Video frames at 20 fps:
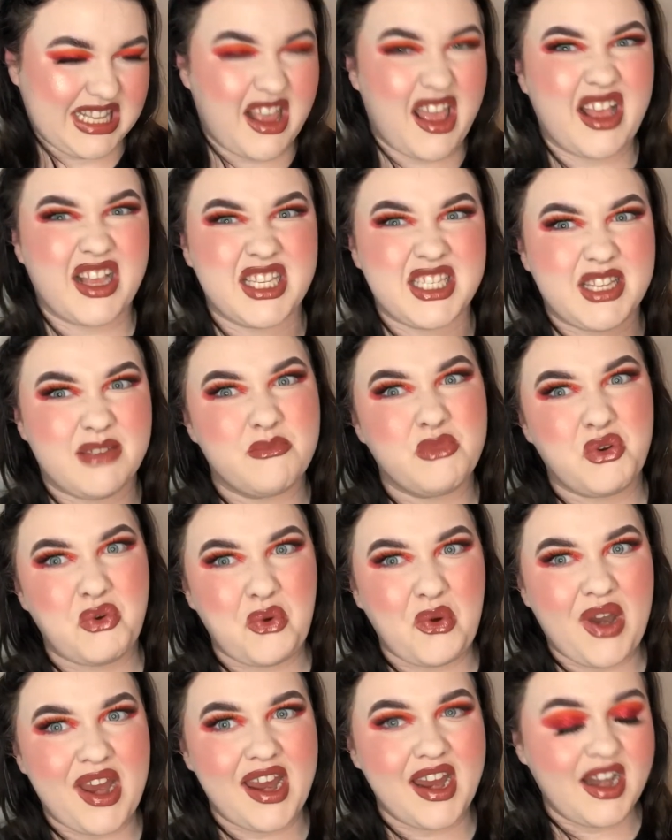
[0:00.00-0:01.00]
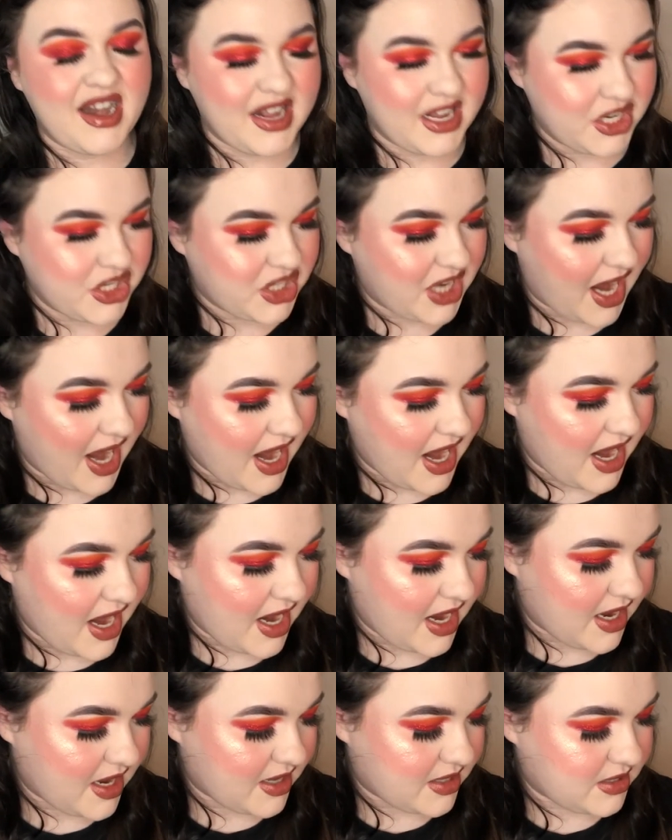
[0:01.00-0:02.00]
some grainy
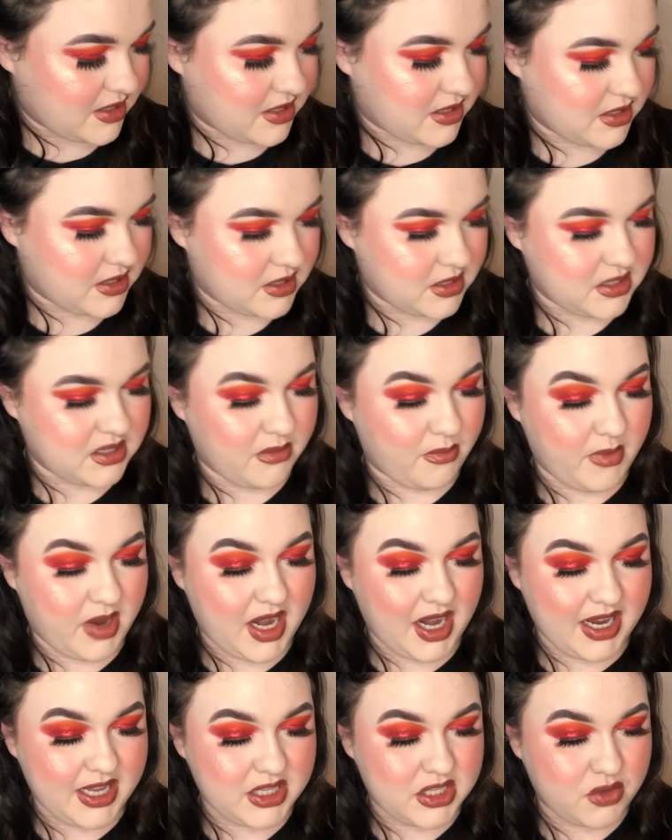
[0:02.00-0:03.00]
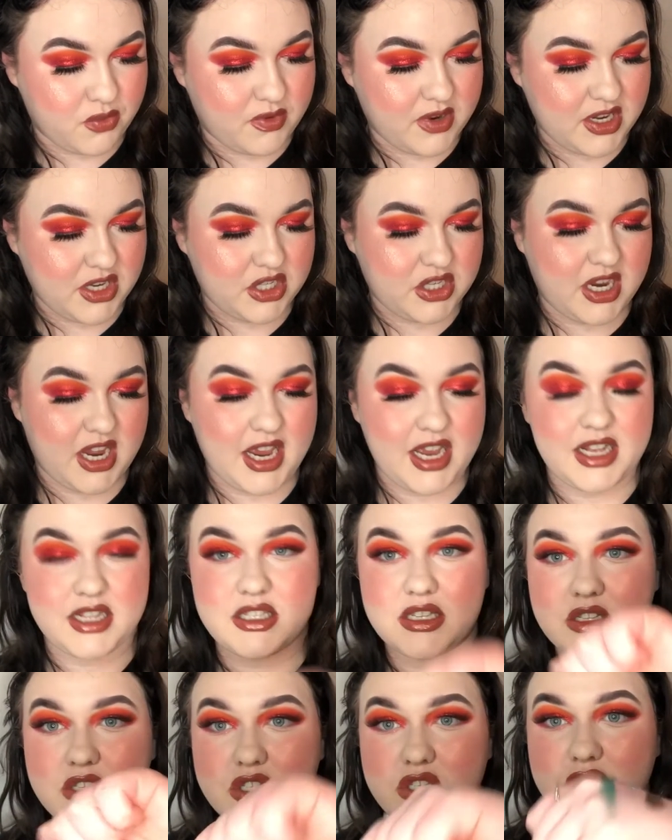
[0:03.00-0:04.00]
shades, some glittery shades,
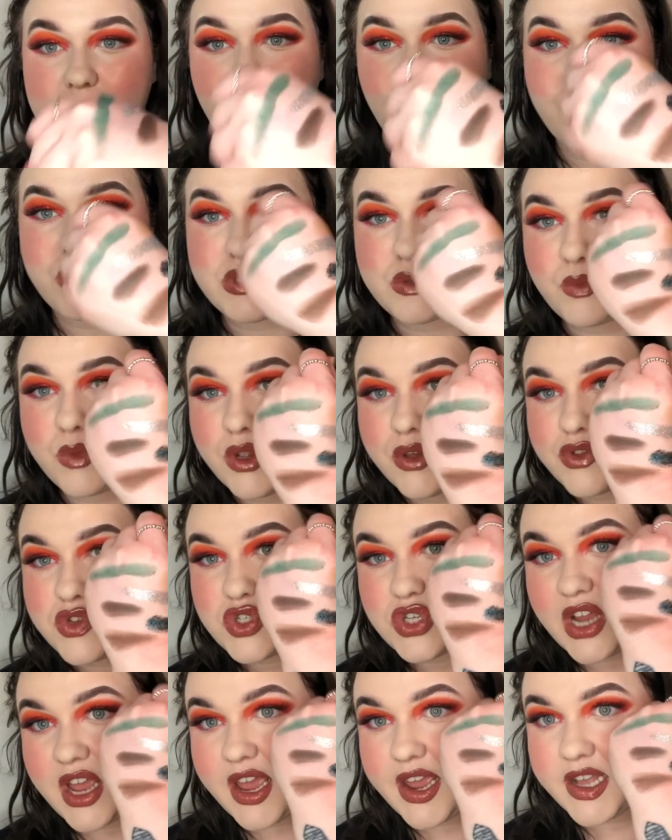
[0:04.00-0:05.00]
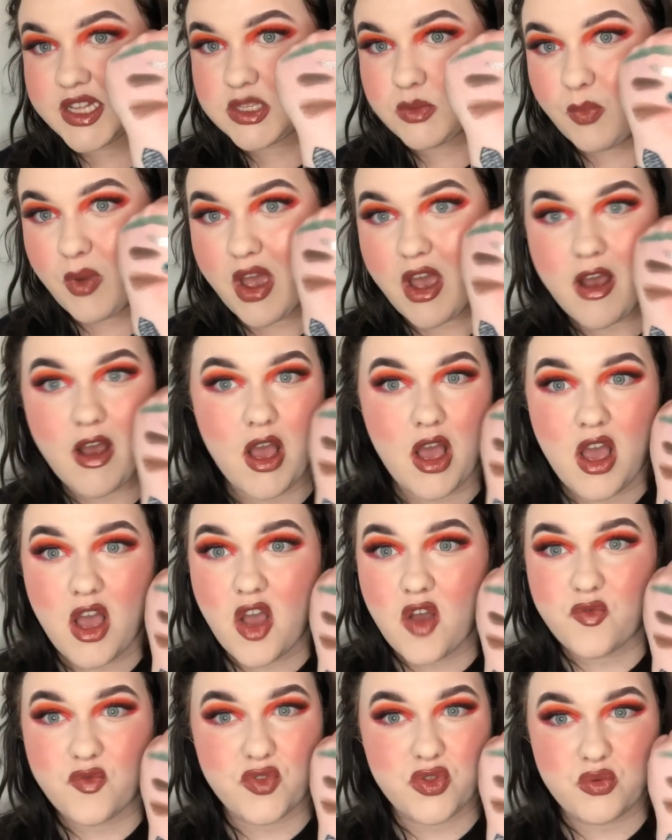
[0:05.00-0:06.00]
and some smooth shades, but
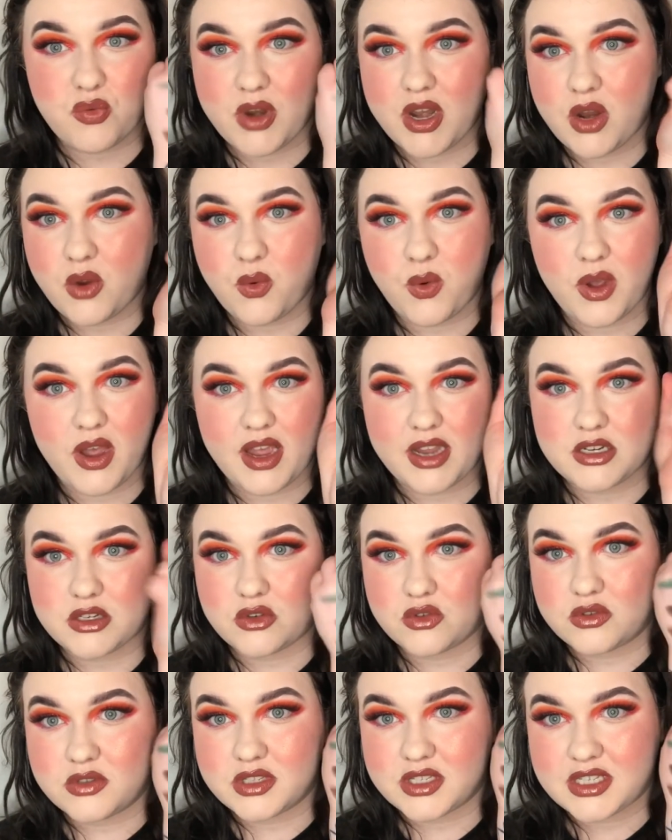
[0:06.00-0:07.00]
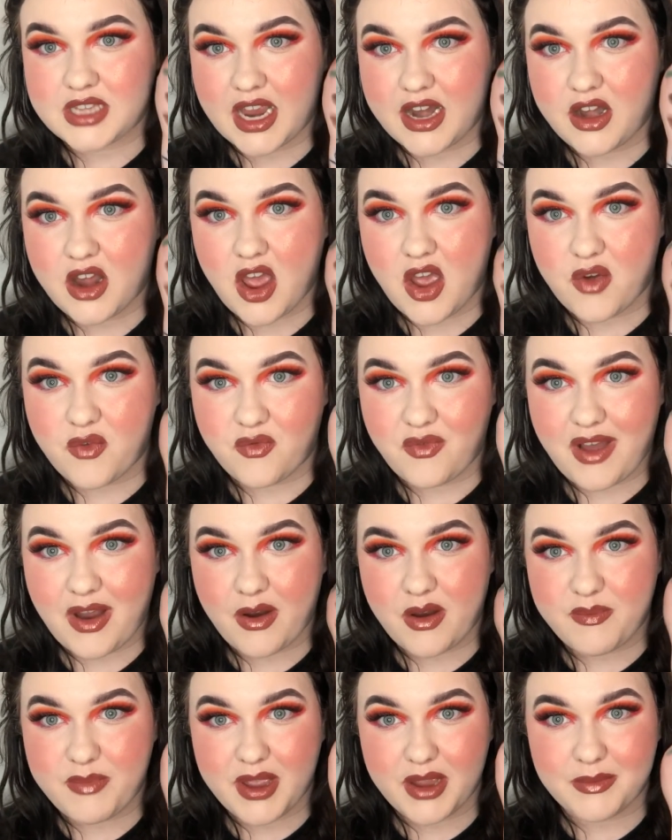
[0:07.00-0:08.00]
for £3, couldn't say no.
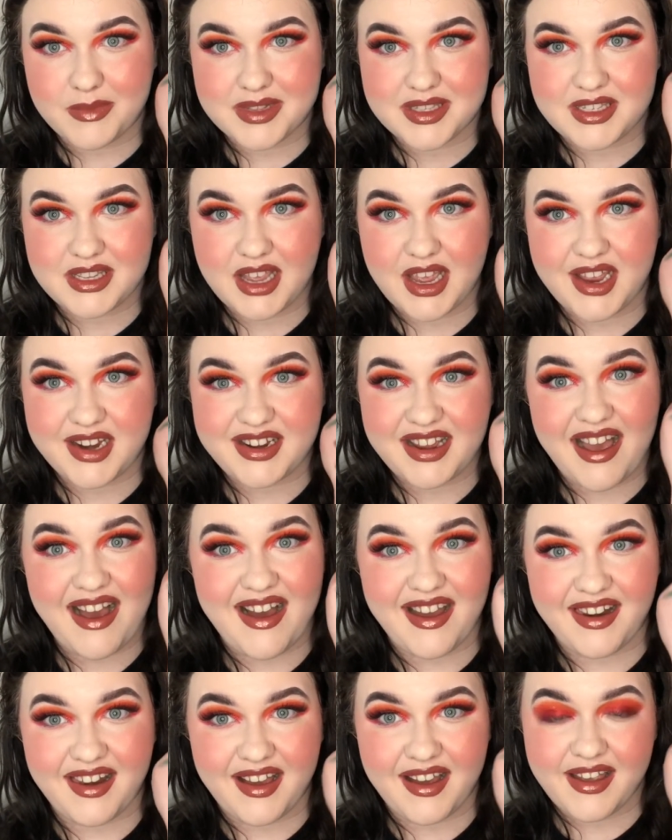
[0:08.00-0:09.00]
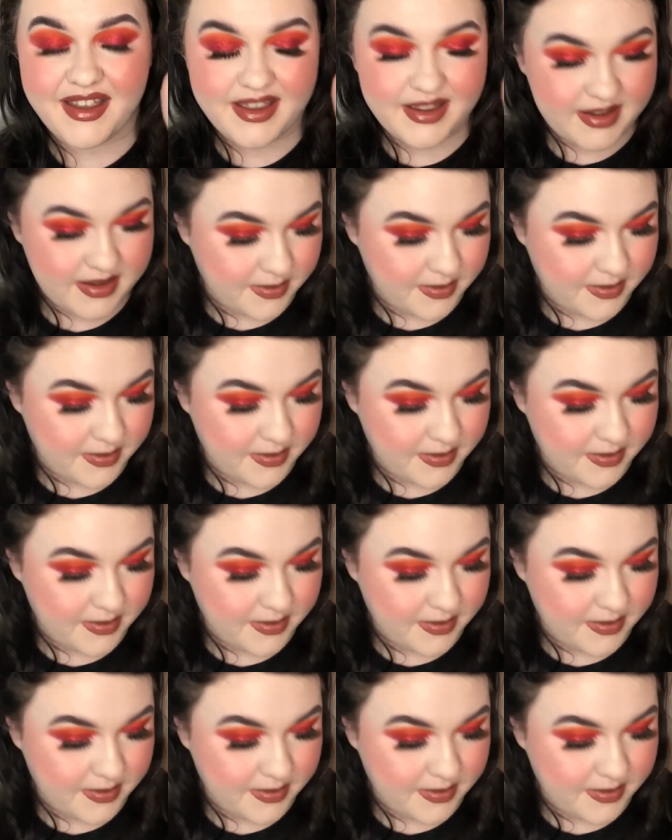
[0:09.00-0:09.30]
Very pigmented, I like.